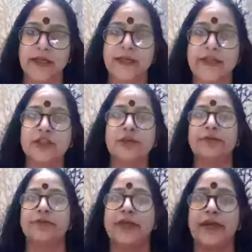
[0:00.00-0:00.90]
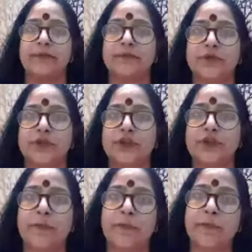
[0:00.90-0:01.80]
Each of them
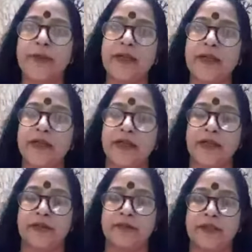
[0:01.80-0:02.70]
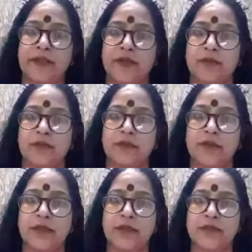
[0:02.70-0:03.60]
should be with
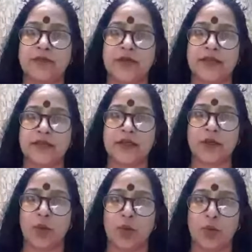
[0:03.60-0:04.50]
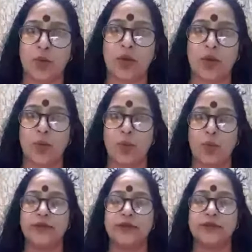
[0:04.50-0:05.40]
this dress code,
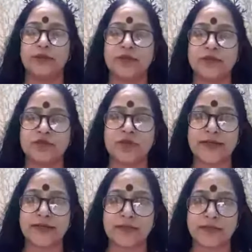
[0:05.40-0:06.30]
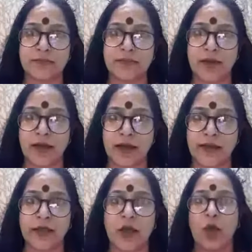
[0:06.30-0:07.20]
with this dress
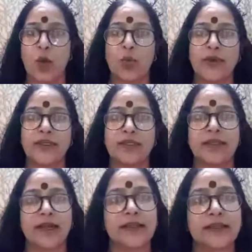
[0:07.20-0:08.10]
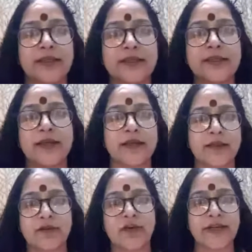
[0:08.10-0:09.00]
mind, with this
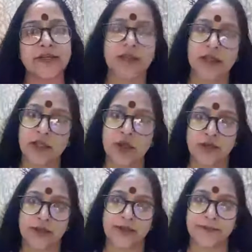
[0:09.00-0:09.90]
dress thought.